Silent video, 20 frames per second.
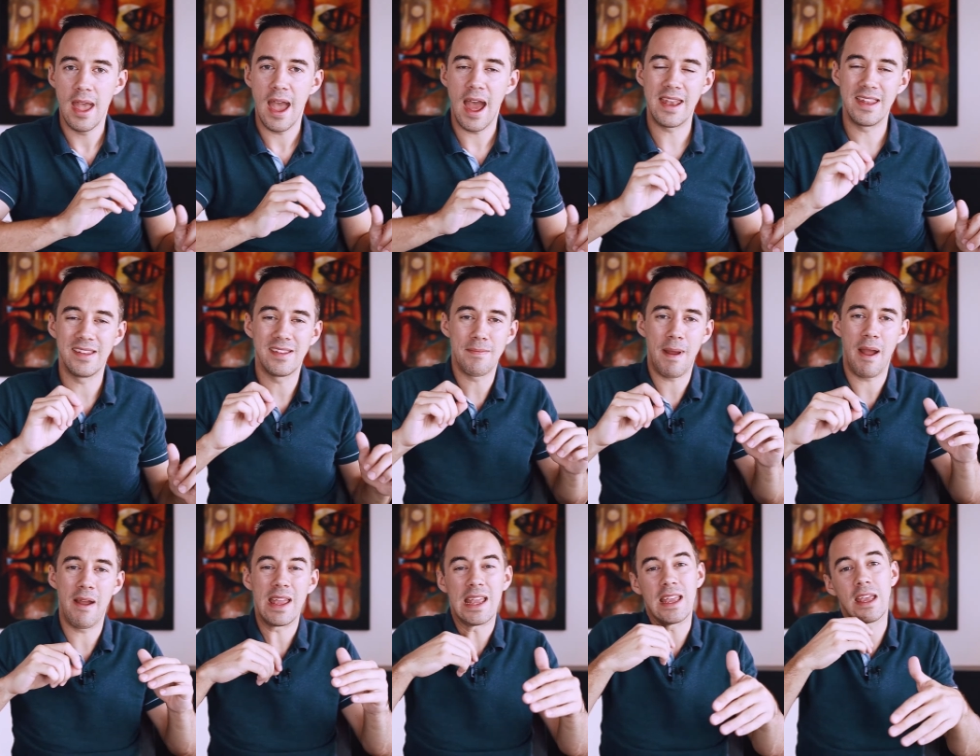And it's
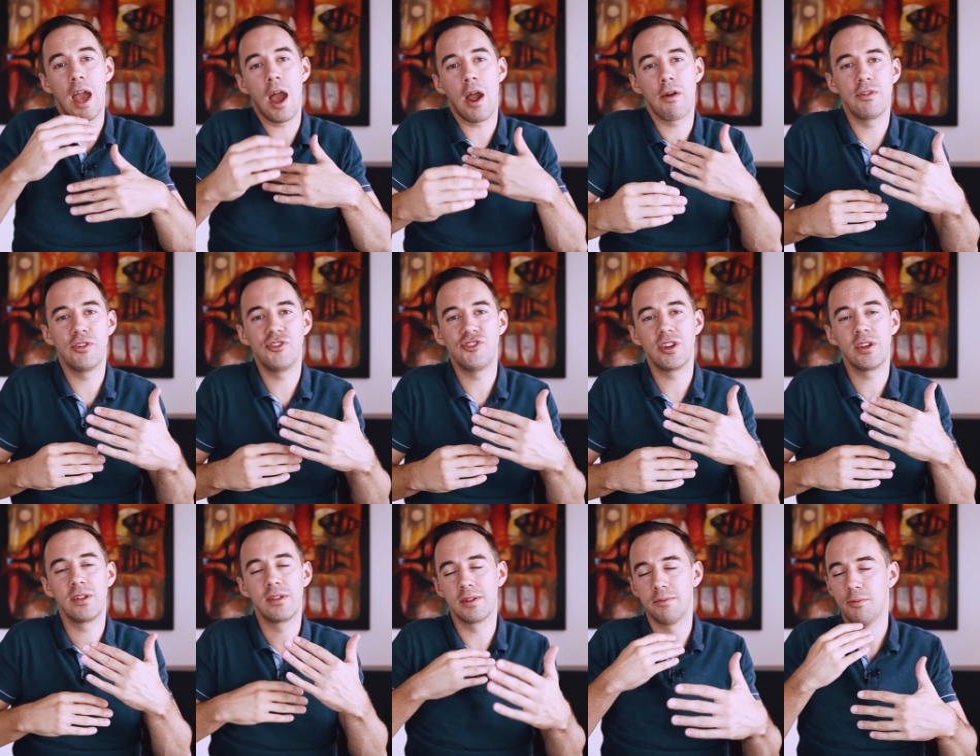about
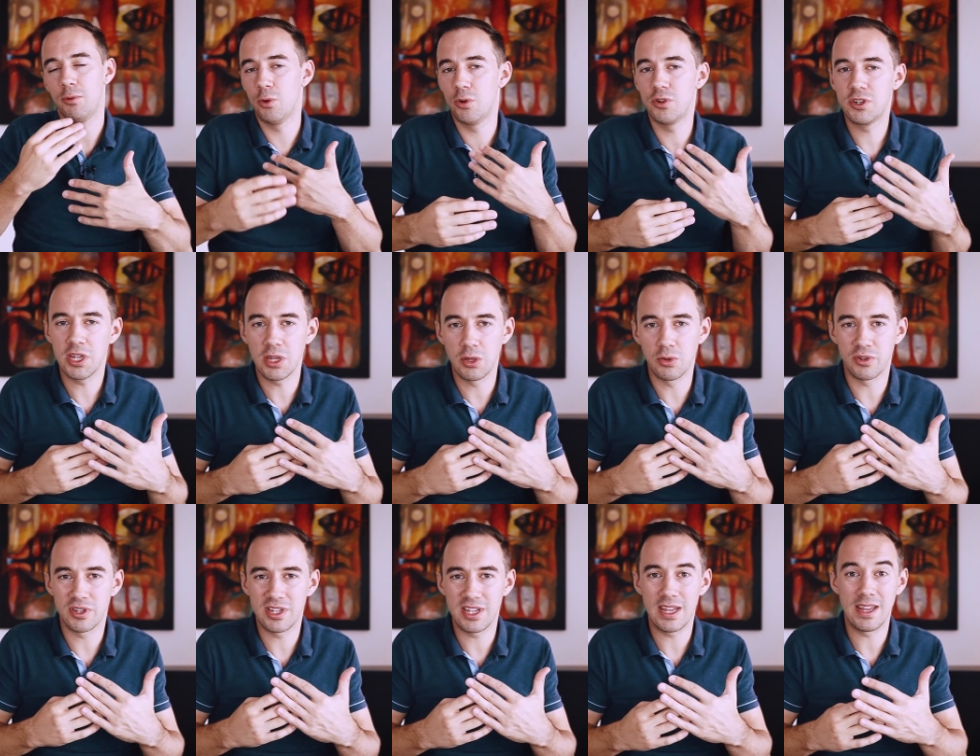encouraging, supporting
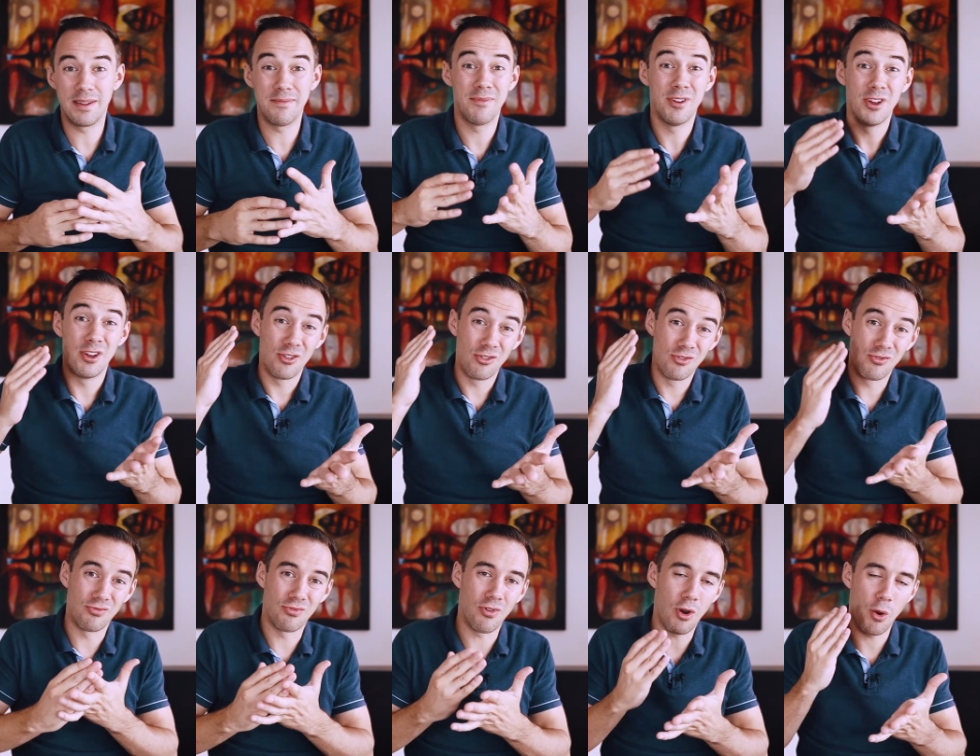your team,
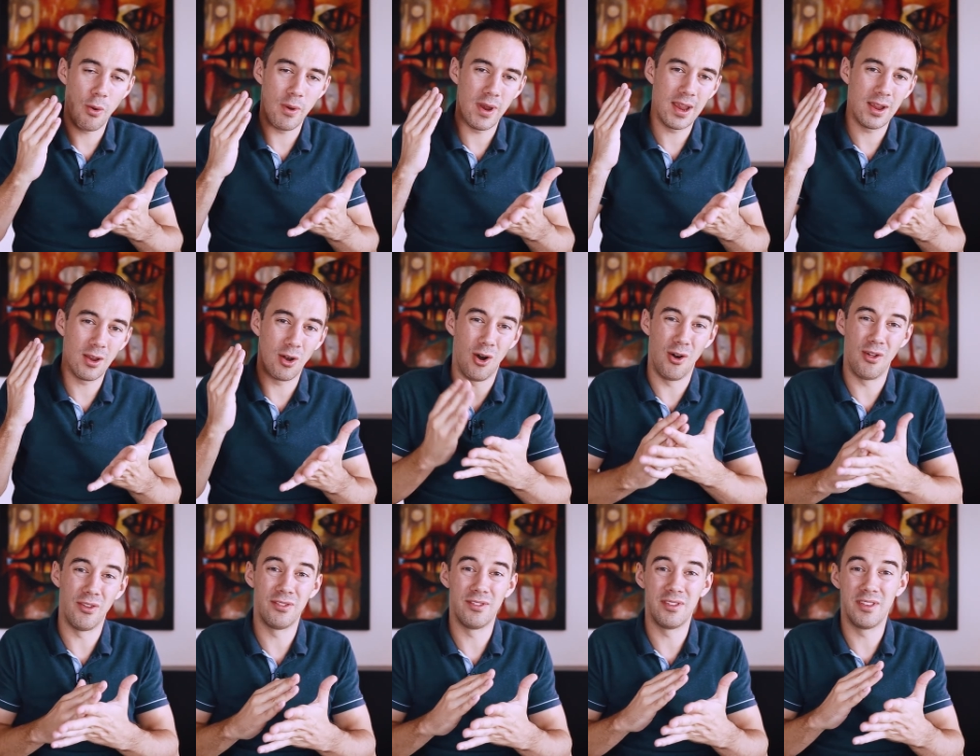growing
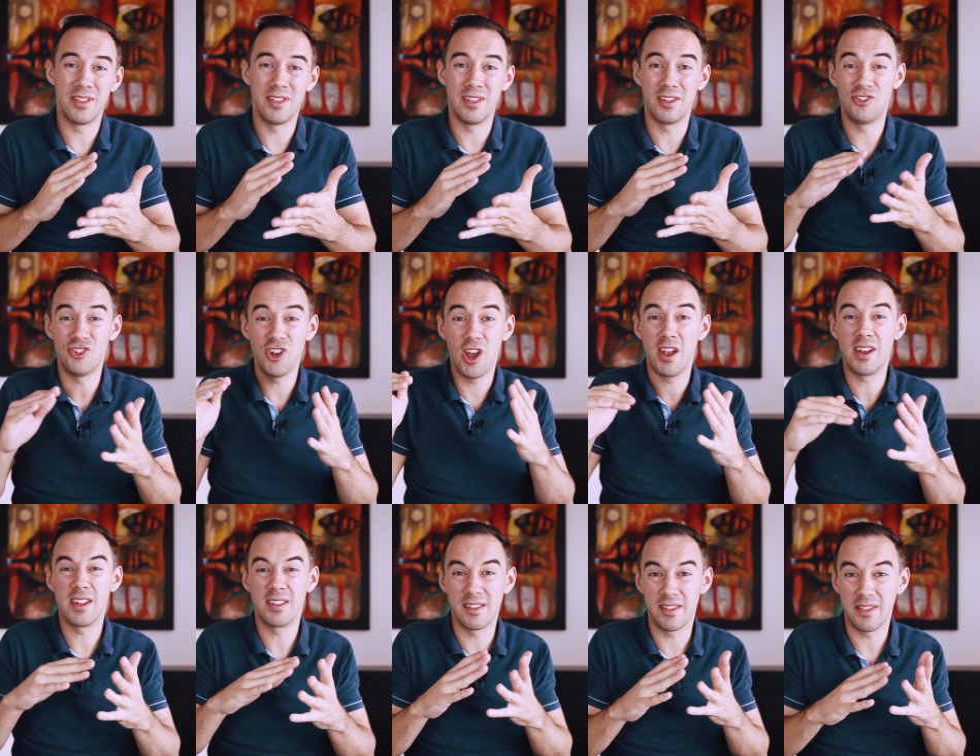on the
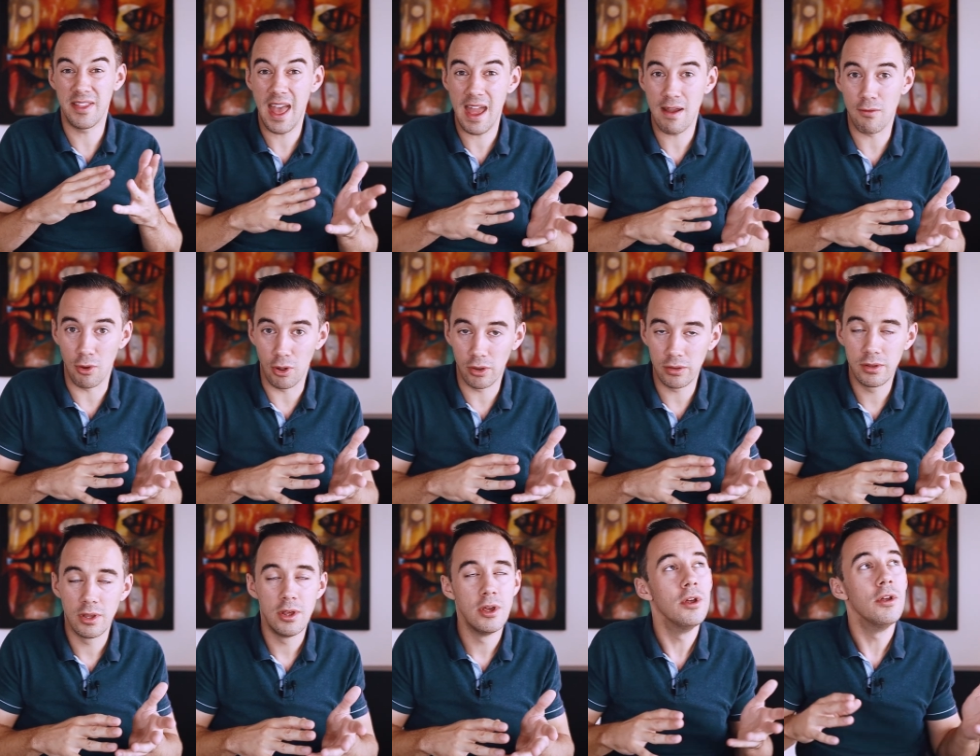journey that they're
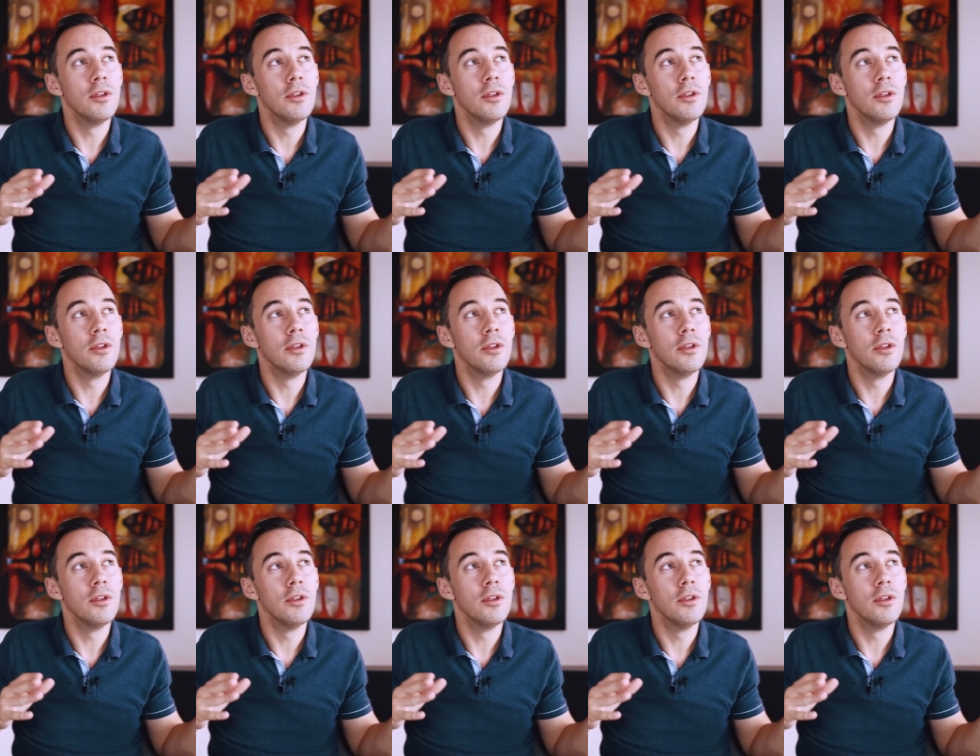on